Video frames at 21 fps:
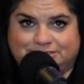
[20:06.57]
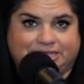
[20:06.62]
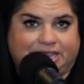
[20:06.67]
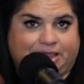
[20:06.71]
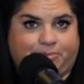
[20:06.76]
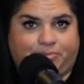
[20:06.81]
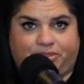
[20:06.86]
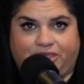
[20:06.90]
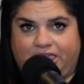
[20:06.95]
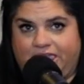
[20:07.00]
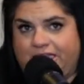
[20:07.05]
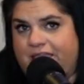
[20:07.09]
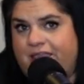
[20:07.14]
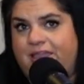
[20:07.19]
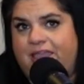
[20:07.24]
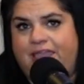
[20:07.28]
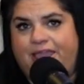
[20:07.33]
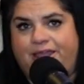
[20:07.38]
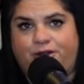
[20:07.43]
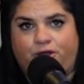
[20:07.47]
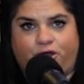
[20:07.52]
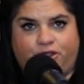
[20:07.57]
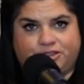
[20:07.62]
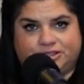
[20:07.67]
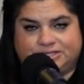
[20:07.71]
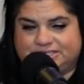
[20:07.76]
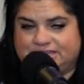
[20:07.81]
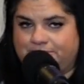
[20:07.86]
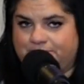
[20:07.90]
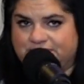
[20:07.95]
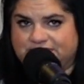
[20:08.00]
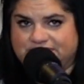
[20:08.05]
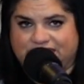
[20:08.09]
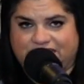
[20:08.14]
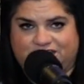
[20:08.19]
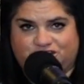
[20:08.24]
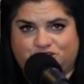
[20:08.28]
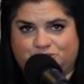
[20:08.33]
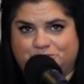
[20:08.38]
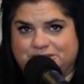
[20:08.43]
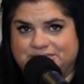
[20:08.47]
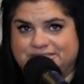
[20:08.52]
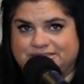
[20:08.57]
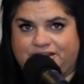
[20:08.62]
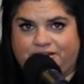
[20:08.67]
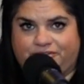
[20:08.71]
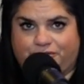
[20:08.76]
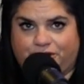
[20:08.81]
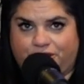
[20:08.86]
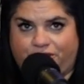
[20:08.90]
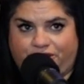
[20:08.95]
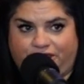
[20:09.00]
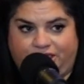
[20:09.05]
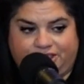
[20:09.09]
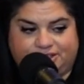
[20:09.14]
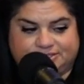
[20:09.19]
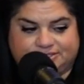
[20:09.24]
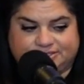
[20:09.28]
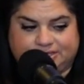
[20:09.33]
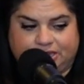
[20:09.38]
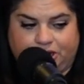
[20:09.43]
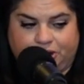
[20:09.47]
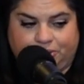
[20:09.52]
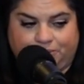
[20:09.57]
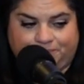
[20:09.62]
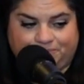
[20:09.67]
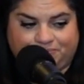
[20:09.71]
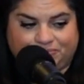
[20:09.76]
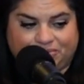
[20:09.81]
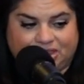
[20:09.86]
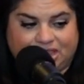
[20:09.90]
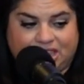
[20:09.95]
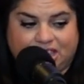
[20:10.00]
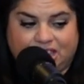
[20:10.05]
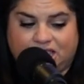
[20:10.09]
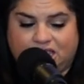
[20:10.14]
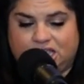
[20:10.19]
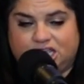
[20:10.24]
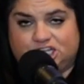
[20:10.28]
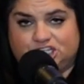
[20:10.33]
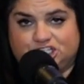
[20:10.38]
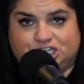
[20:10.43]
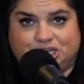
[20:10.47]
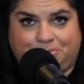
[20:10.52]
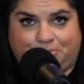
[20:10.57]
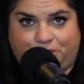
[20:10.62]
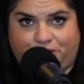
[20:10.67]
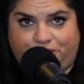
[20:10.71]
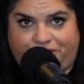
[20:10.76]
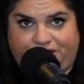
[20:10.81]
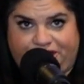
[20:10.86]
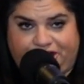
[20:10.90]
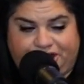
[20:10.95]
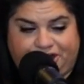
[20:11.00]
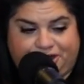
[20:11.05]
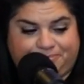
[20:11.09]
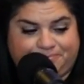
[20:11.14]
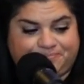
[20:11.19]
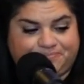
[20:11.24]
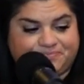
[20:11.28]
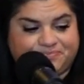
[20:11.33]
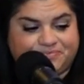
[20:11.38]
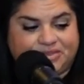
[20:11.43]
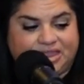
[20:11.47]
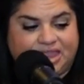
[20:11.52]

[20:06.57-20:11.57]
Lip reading: Same thing, had all the same attachments and everything. So cheaper there.